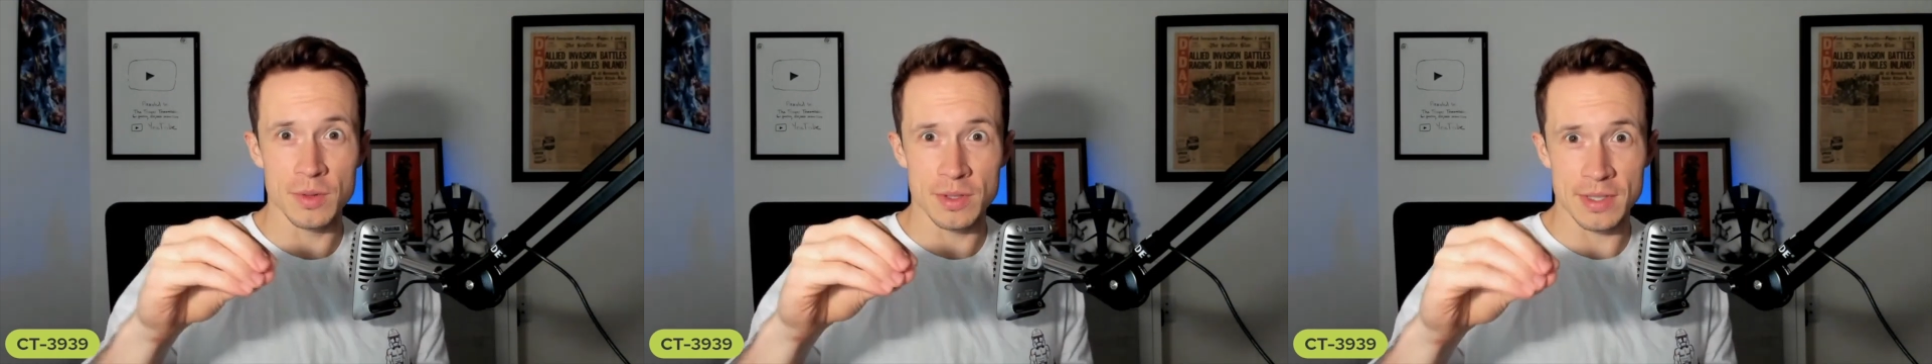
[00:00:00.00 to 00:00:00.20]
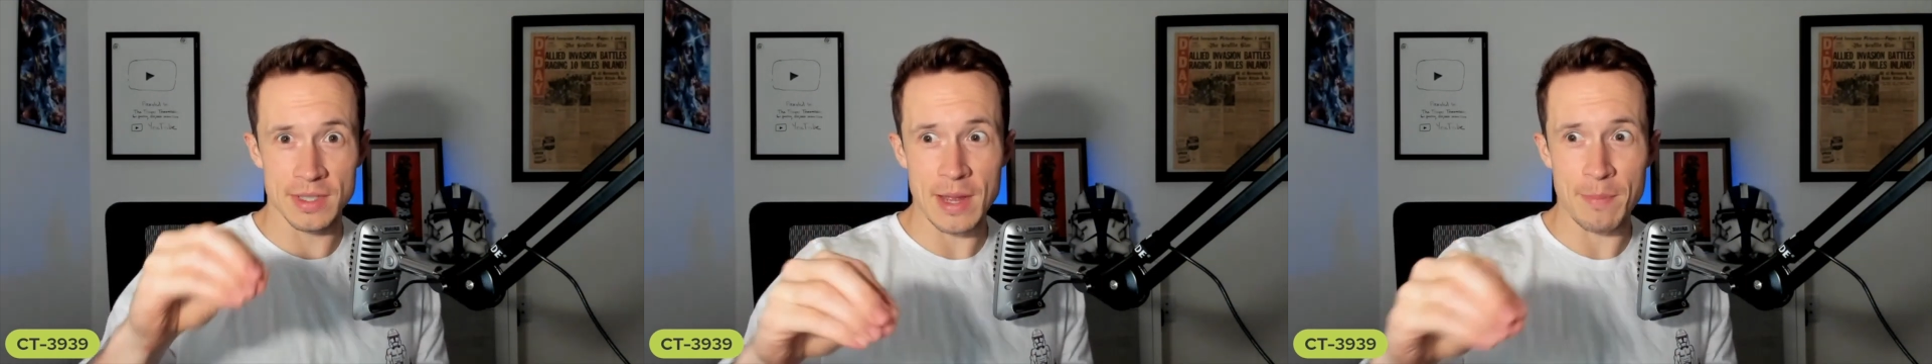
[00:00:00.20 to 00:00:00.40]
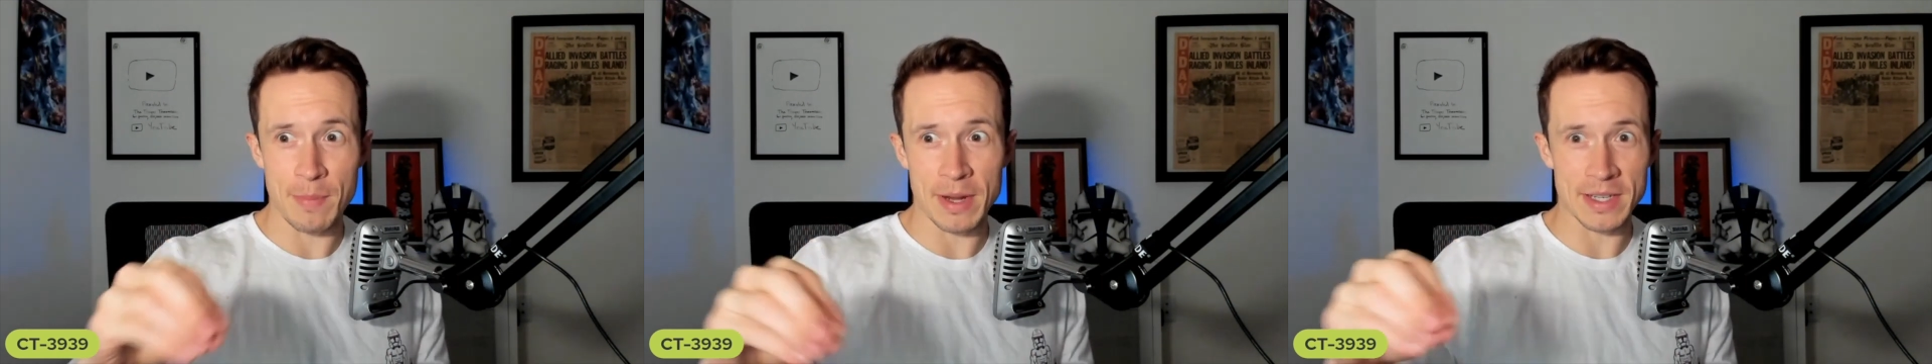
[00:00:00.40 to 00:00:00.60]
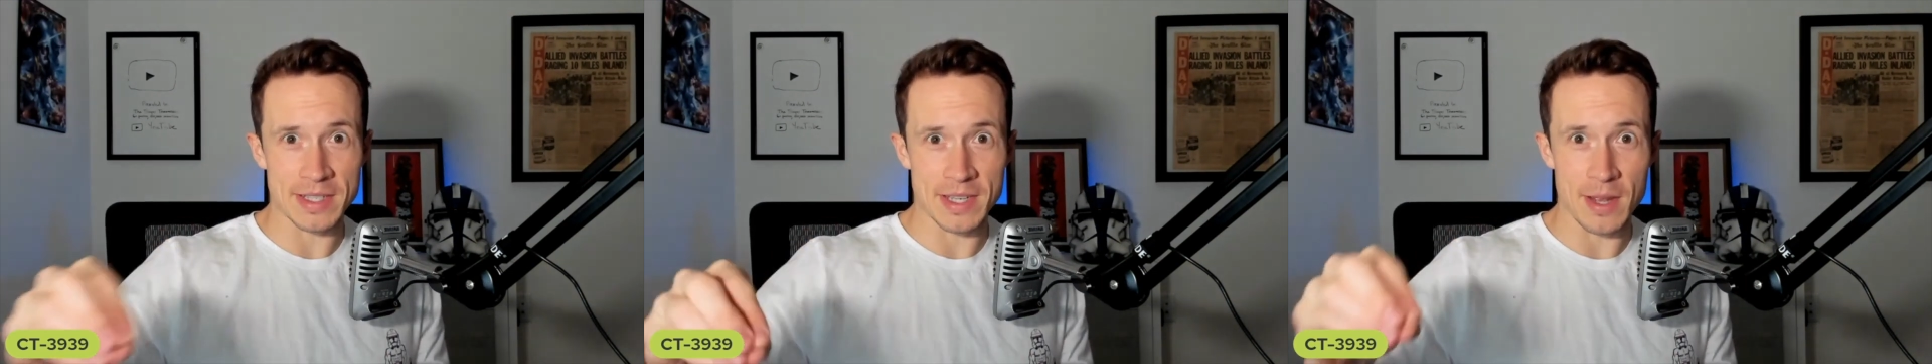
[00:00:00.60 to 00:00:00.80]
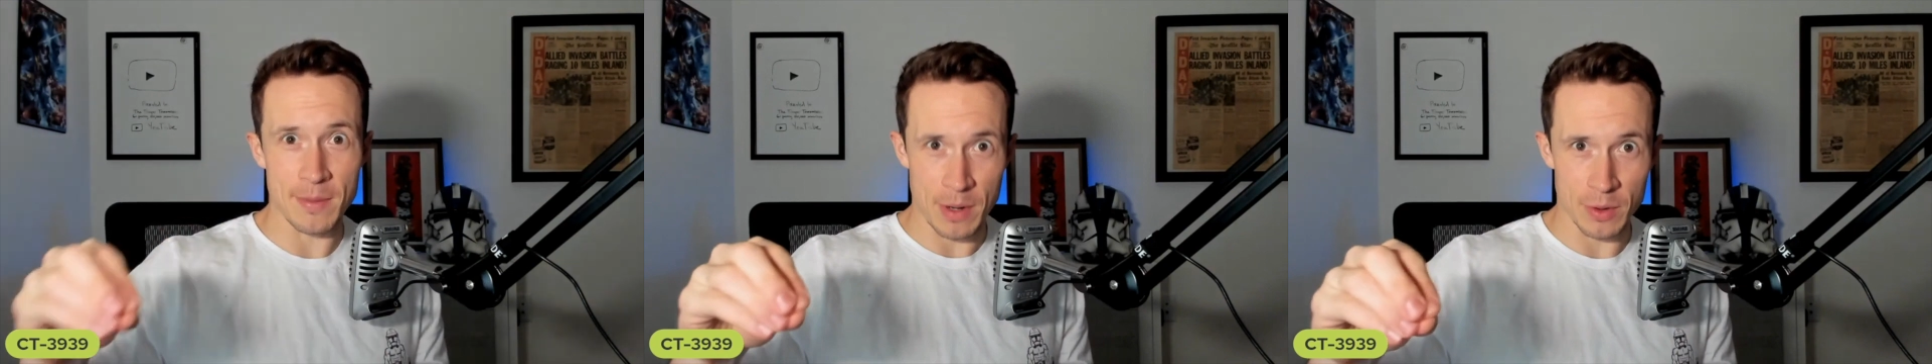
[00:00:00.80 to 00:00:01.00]
step by
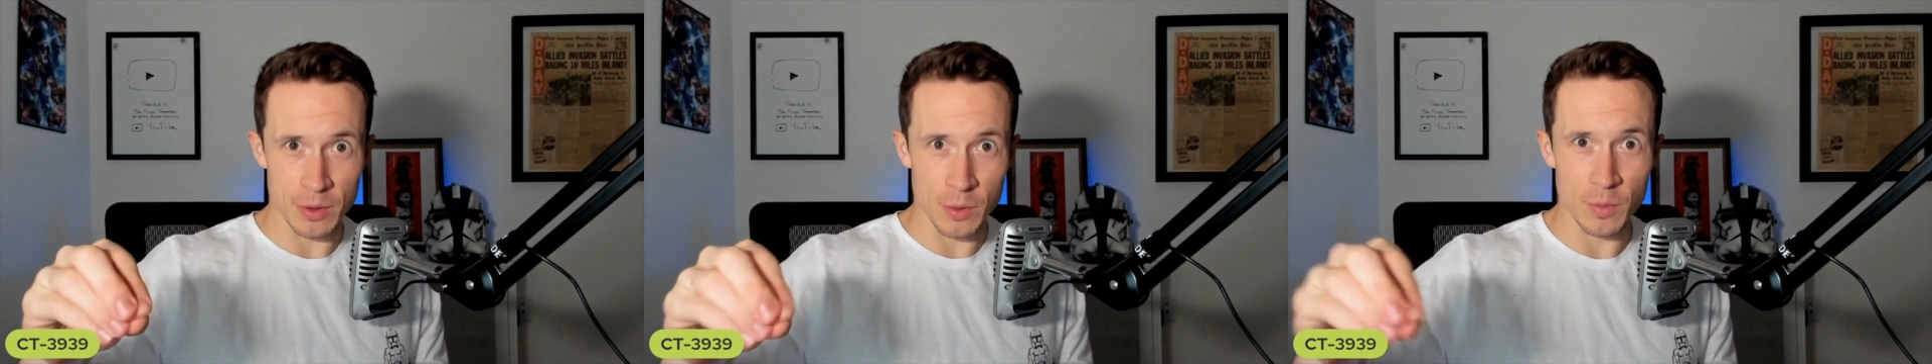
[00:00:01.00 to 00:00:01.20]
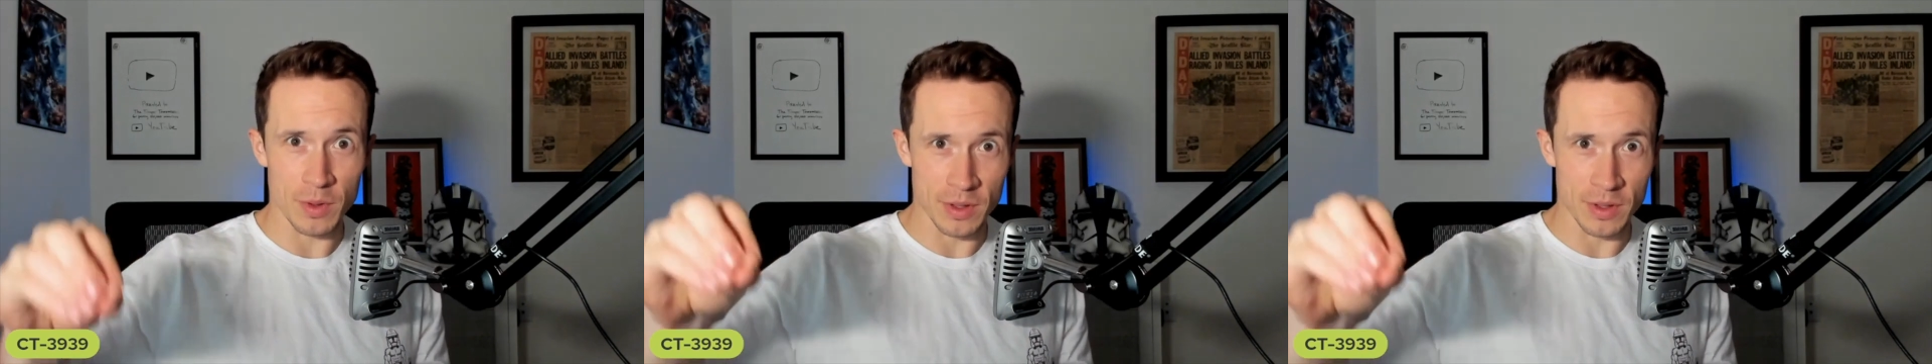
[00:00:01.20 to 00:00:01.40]
step how you are